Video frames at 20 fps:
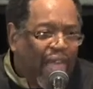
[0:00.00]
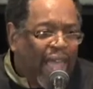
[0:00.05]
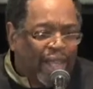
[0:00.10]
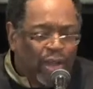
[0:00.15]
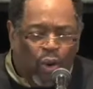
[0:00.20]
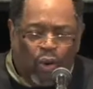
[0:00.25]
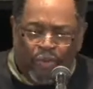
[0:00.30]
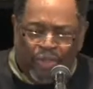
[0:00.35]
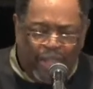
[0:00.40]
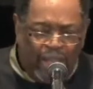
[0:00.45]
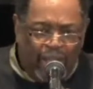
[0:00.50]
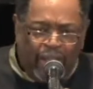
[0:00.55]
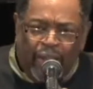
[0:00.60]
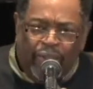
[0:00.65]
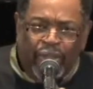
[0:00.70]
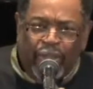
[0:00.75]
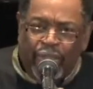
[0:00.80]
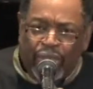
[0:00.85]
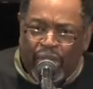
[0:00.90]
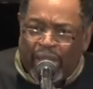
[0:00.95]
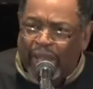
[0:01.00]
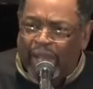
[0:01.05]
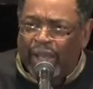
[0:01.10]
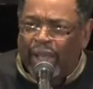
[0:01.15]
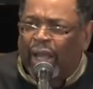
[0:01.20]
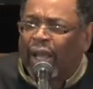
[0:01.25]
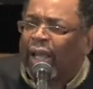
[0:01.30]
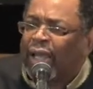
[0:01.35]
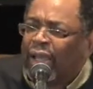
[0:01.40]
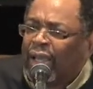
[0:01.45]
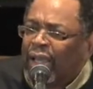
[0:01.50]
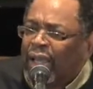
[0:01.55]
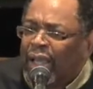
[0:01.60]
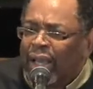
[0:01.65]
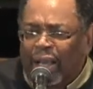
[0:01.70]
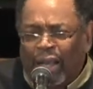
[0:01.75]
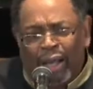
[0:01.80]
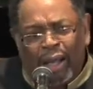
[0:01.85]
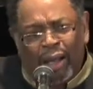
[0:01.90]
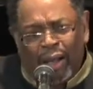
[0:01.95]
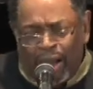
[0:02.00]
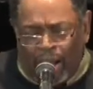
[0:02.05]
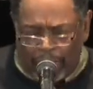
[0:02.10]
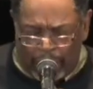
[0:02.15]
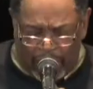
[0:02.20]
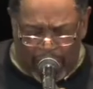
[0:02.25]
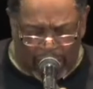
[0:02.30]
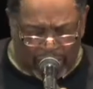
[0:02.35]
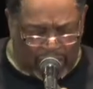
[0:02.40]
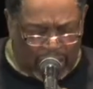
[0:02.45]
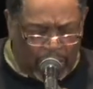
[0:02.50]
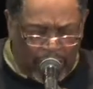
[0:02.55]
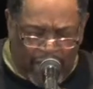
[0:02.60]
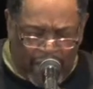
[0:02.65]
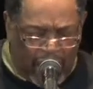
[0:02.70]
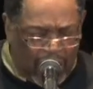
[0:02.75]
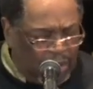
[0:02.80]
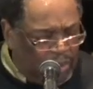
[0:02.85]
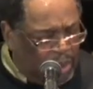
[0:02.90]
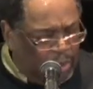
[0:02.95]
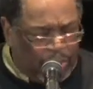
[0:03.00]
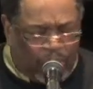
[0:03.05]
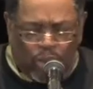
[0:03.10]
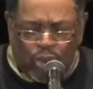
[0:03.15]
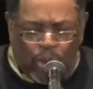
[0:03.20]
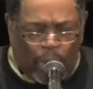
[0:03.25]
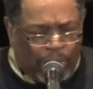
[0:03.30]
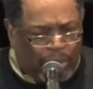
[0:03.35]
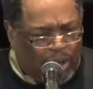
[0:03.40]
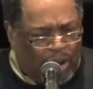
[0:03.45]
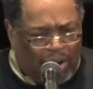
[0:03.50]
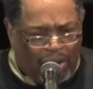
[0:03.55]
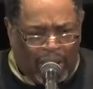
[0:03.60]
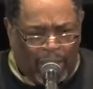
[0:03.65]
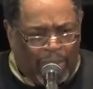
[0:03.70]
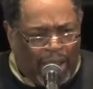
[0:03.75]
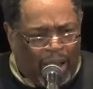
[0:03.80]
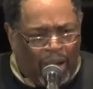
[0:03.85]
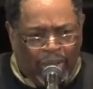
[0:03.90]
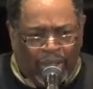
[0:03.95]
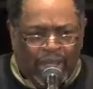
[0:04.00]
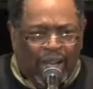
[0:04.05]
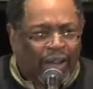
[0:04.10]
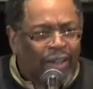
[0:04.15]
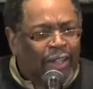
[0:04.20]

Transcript: thing, or the other thing. Uh, uh, um, man, anybody here know, know what I'm talking about?